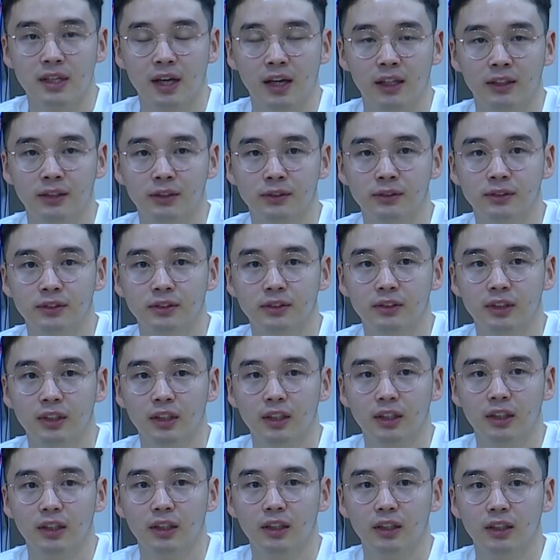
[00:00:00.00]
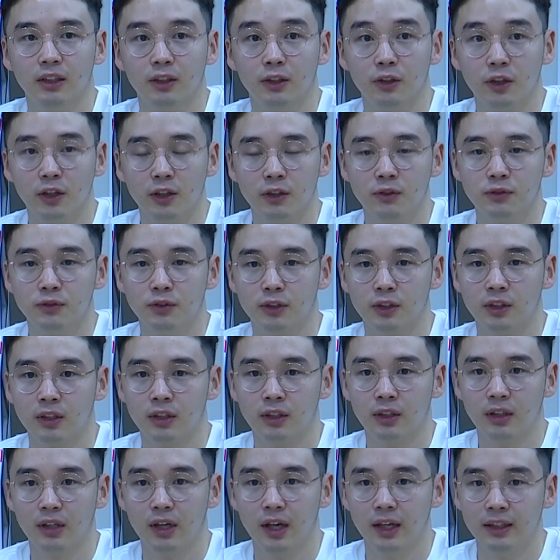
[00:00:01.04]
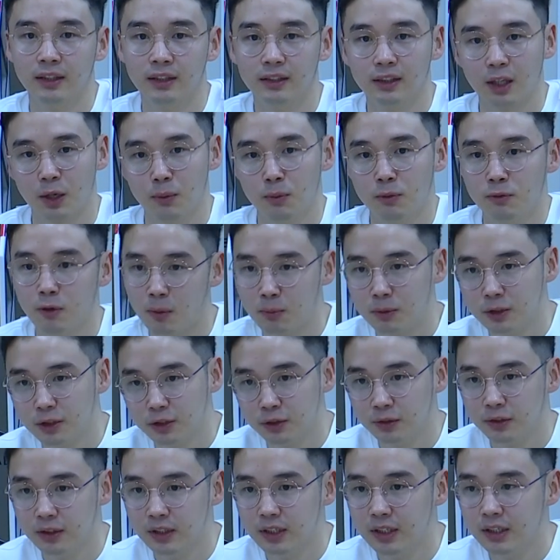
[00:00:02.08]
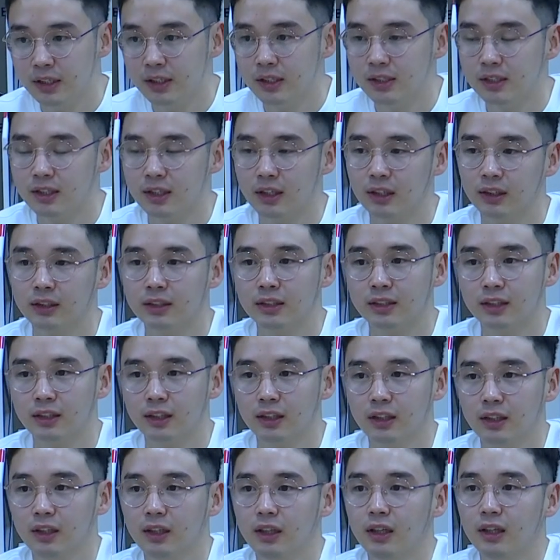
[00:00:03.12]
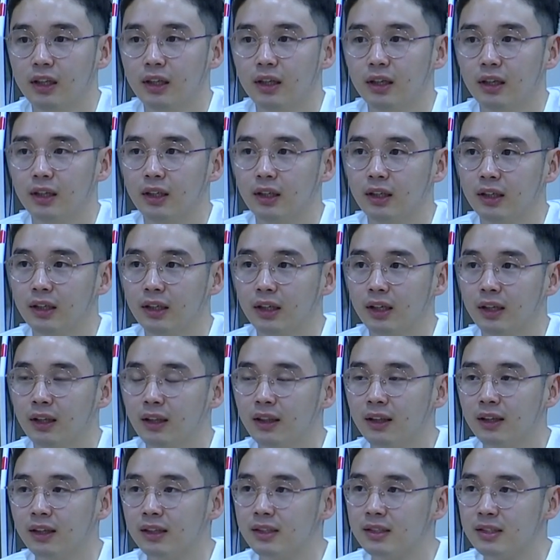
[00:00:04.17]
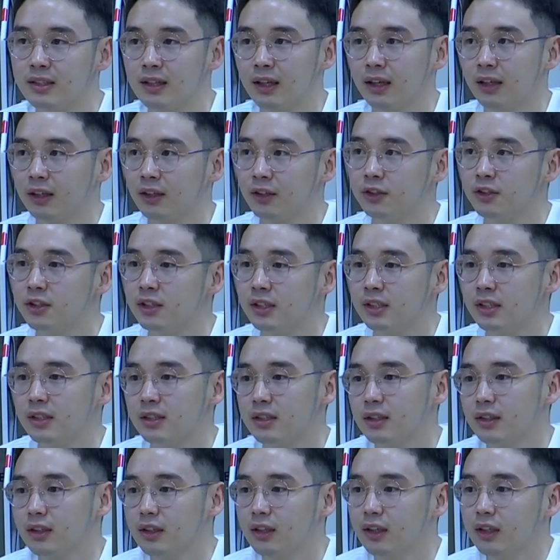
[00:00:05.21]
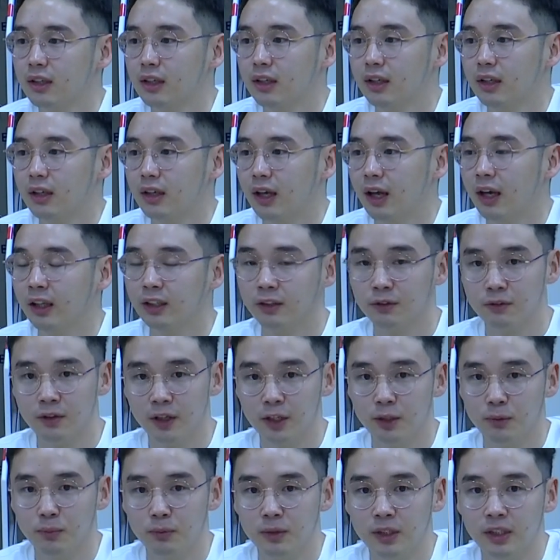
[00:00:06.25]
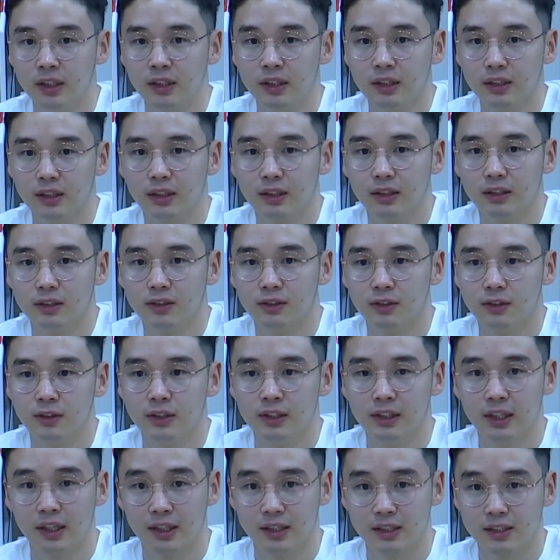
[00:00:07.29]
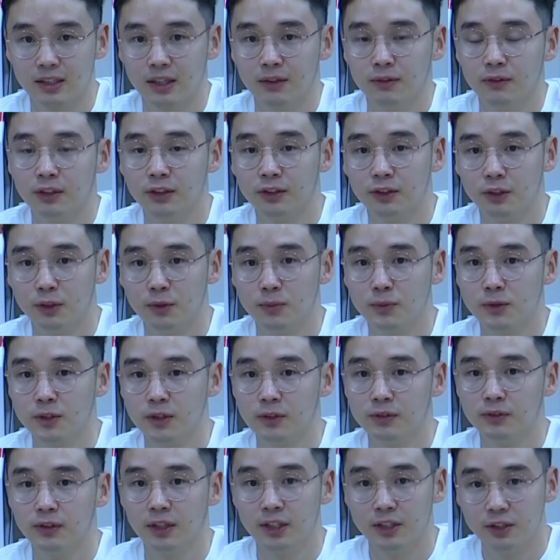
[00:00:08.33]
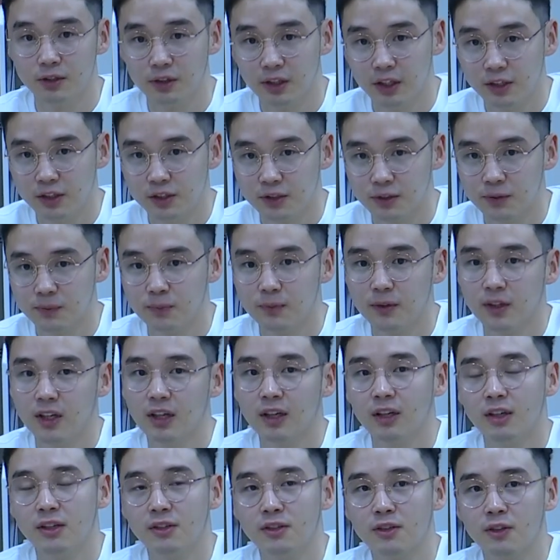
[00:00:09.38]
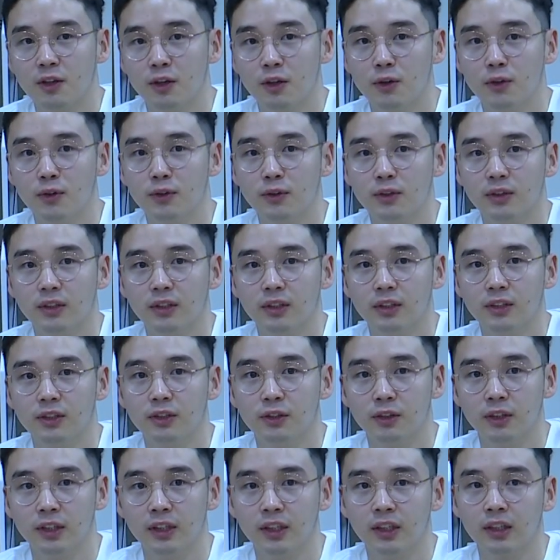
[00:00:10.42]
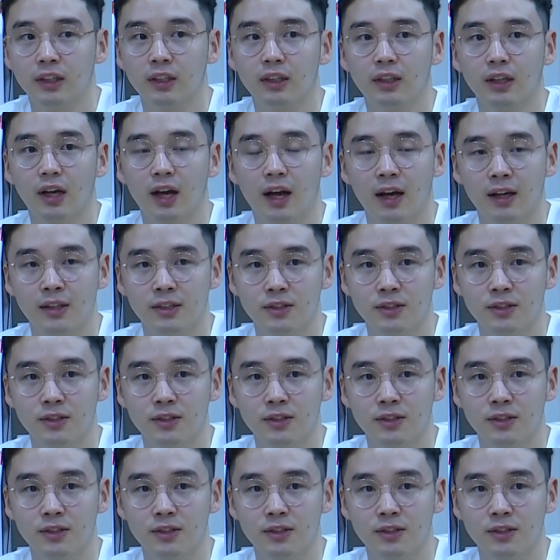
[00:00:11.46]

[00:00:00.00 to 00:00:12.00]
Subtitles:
kind of looking for any type of opportunities and things that could just elevate me to the next level in terms of education. So during high